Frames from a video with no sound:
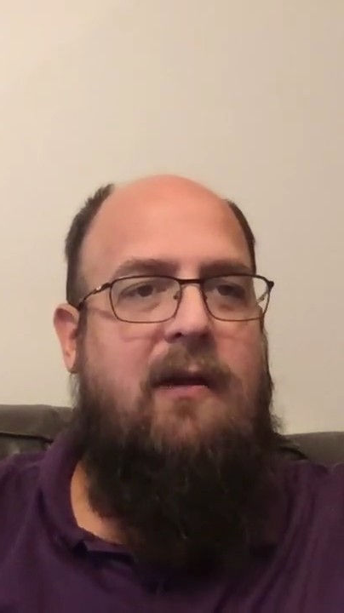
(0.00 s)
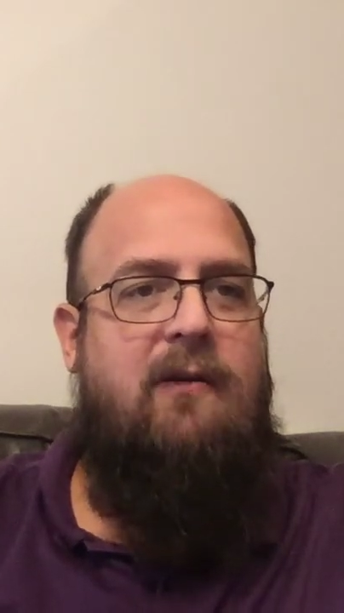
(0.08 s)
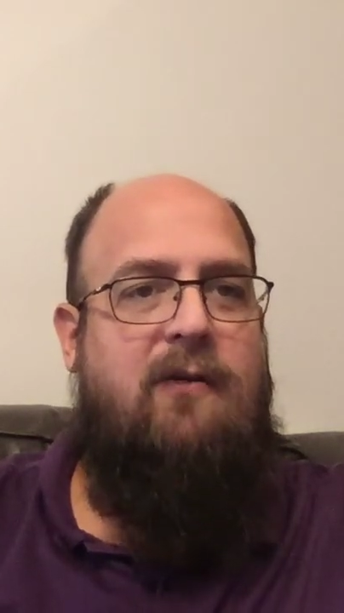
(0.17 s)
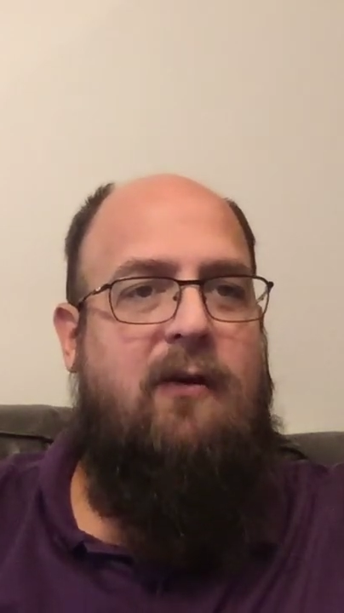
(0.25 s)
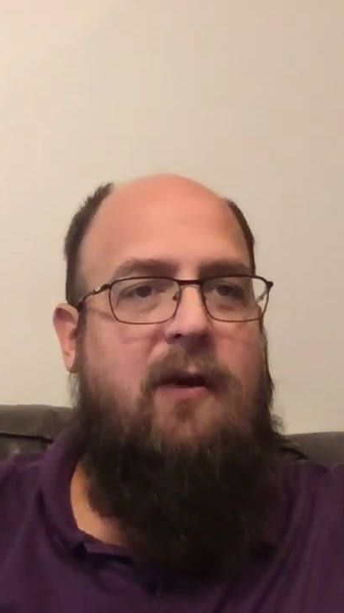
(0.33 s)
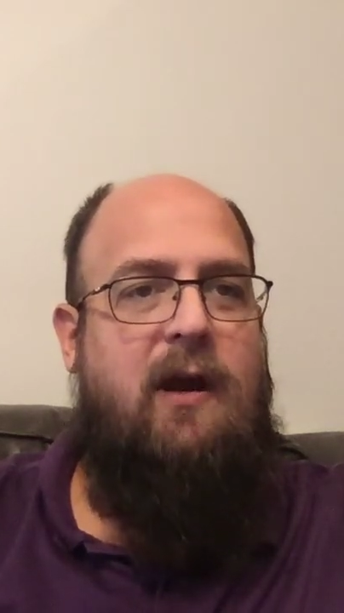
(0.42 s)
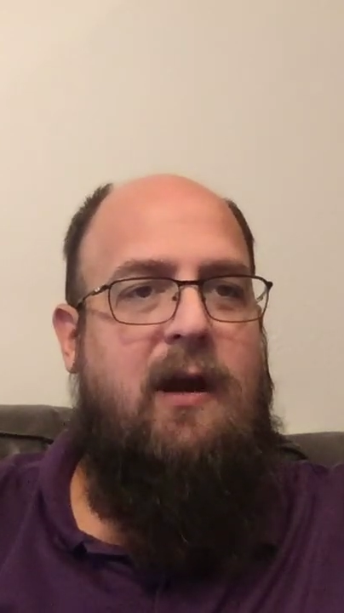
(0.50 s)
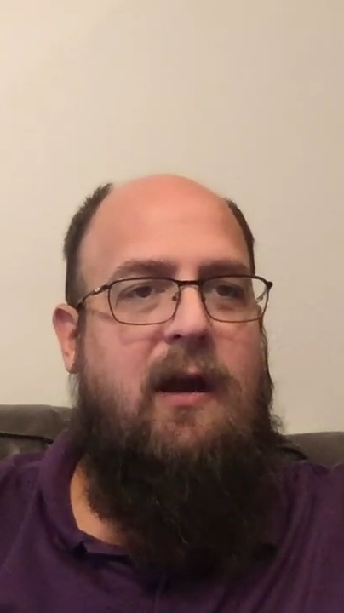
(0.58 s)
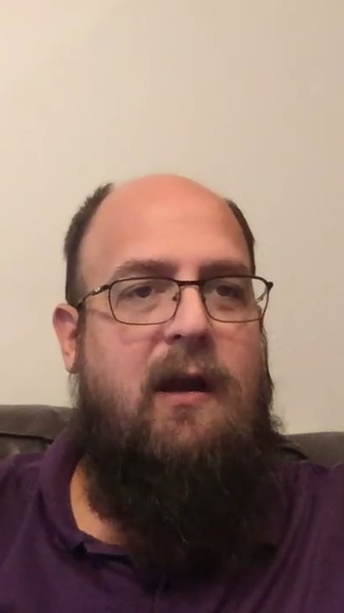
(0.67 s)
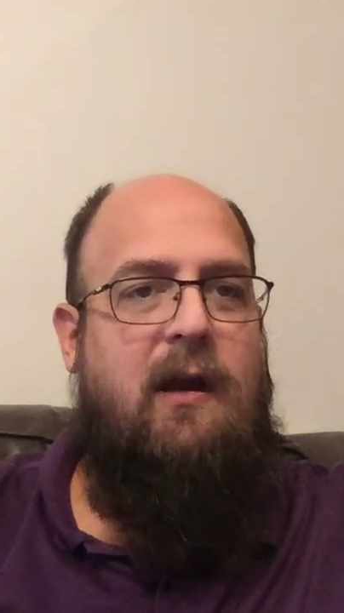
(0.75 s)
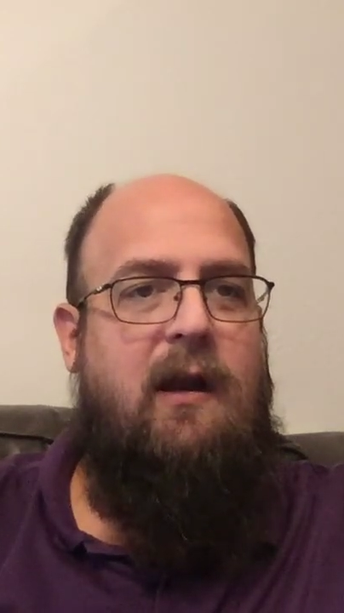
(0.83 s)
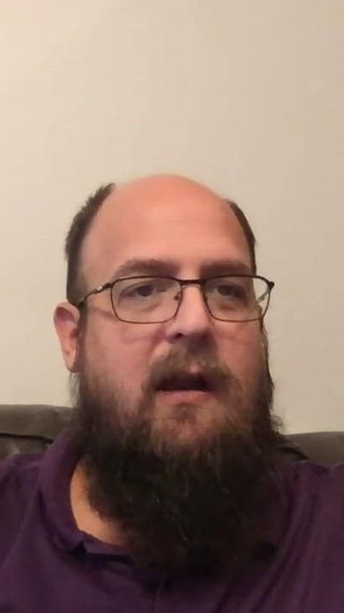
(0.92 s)

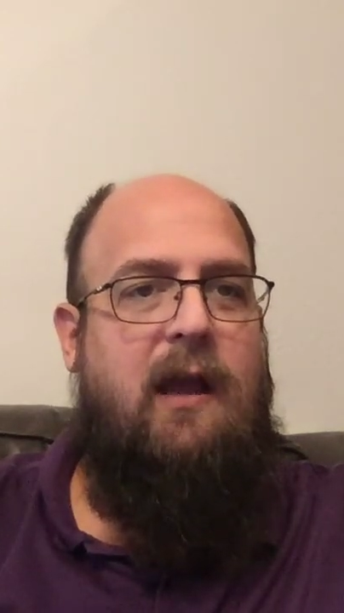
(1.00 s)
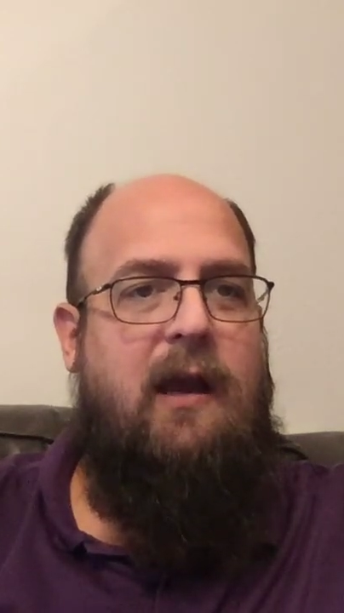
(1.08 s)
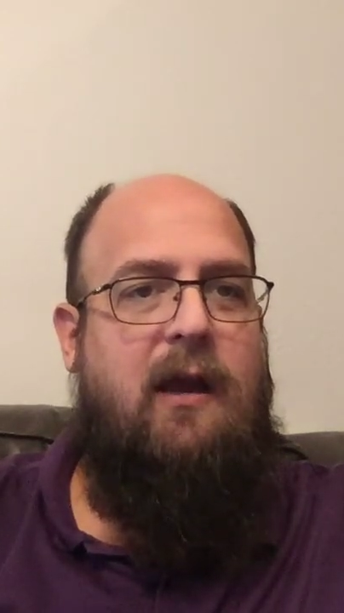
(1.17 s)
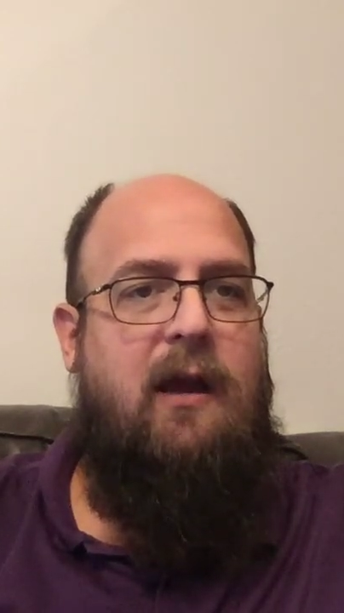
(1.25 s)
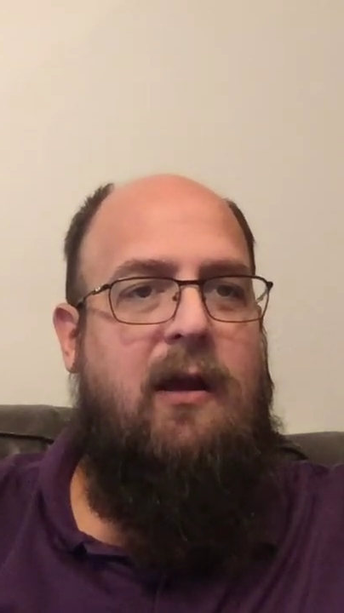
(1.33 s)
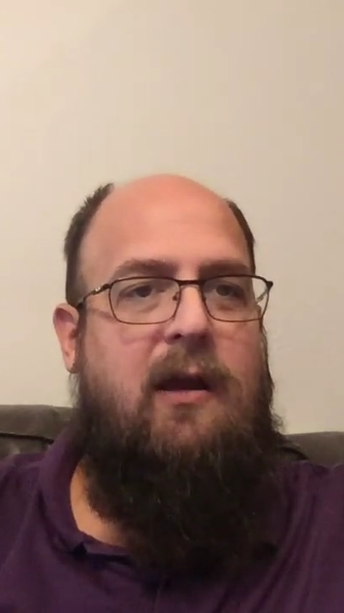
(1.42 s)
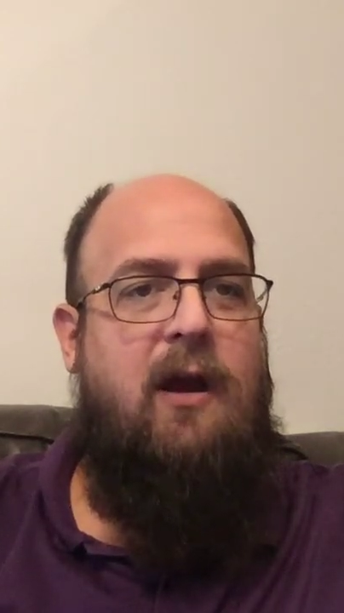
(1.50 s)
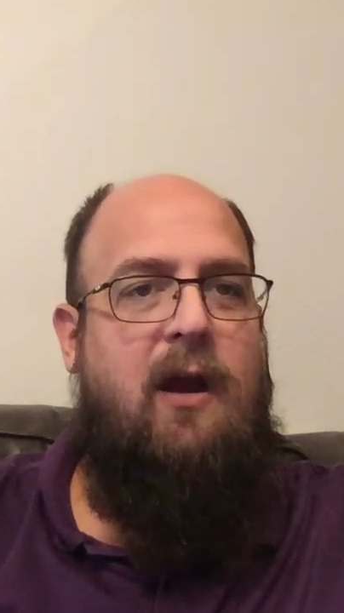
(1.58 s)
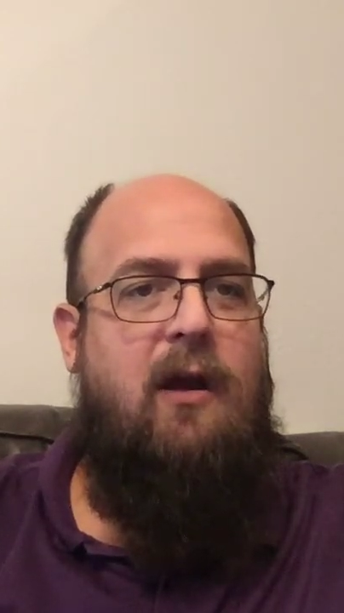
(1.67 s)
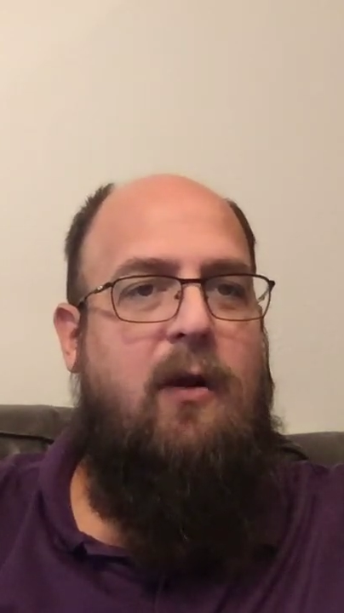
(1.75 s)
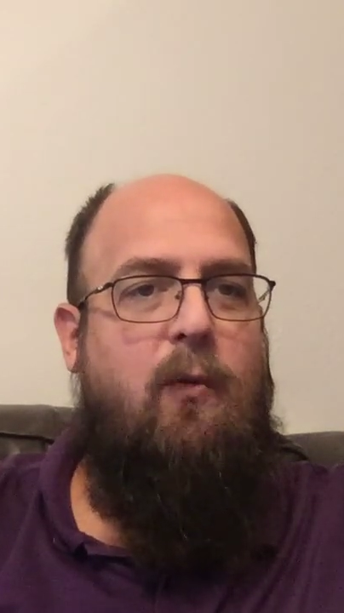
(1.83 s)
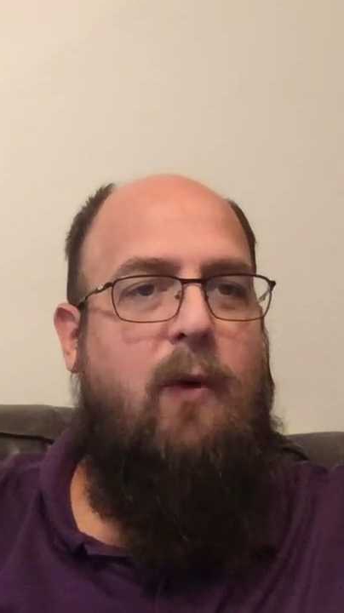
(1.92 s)
Sirion, like a
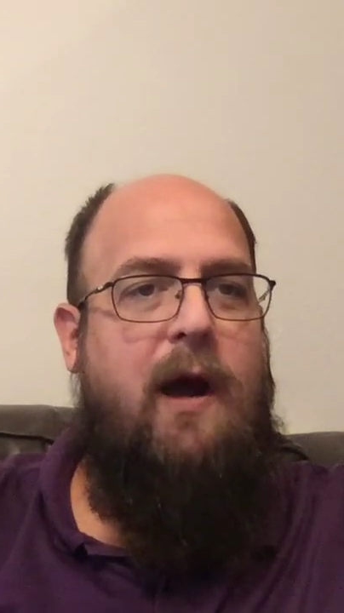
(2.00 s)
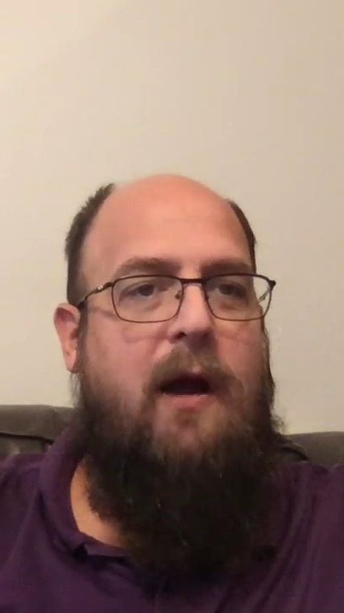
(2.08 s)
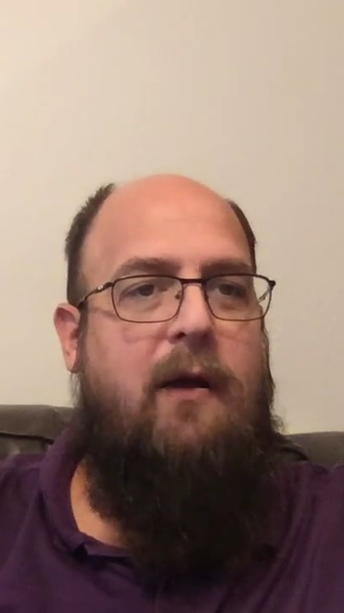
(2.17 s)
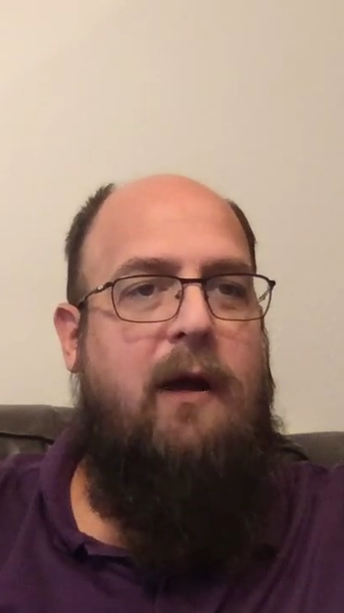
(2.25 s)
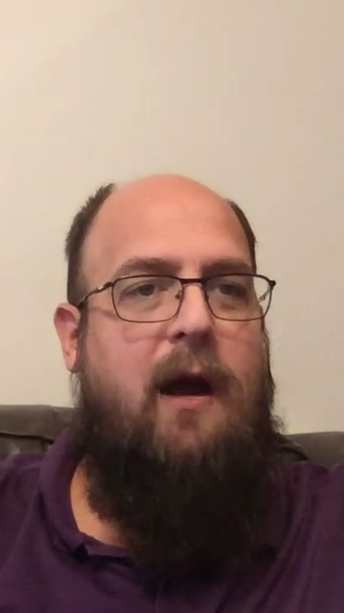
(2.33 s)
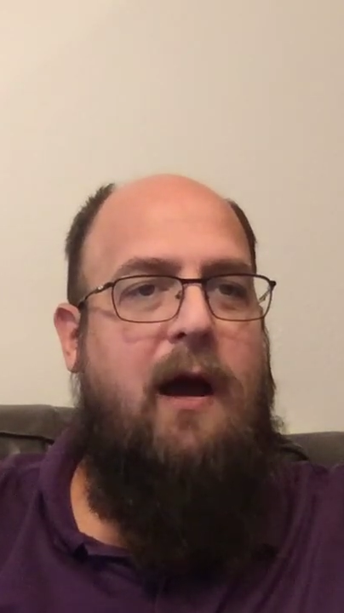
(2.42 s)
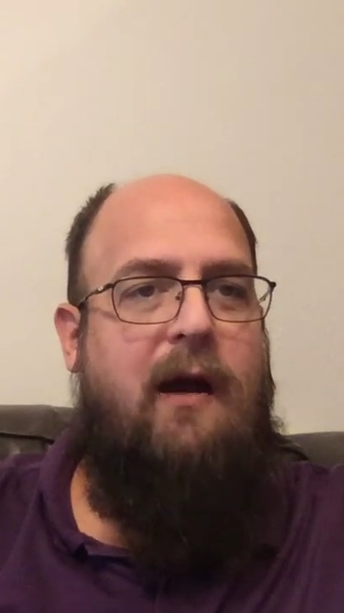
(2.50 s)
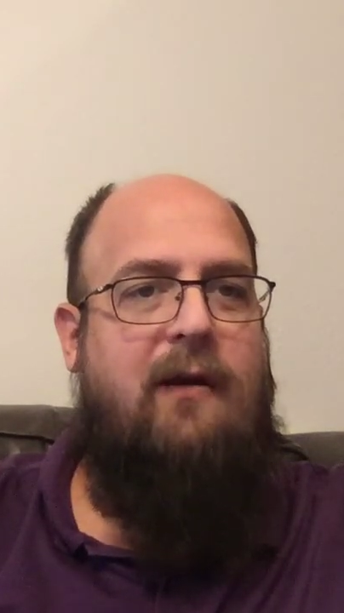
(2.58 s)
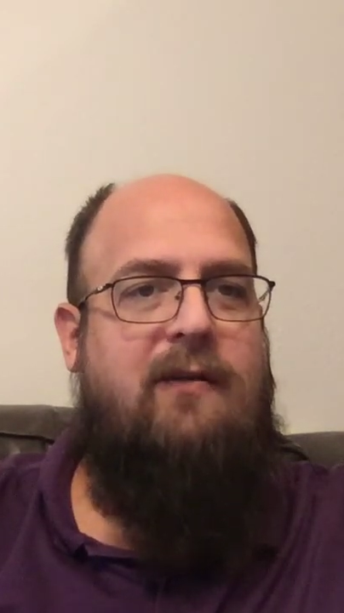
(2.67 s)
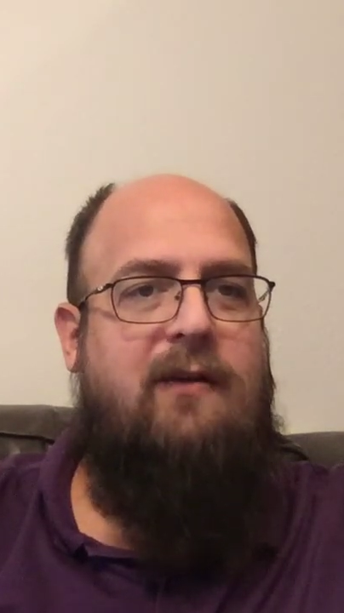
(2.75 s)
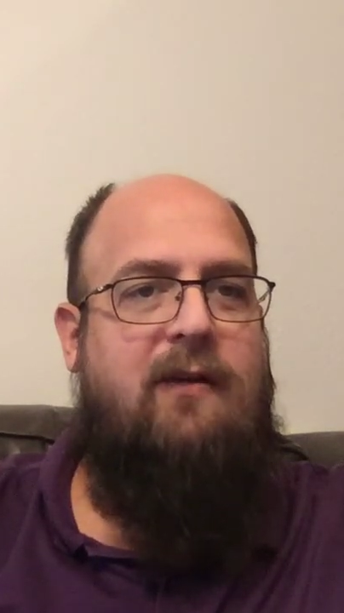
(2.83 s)
young wild ox,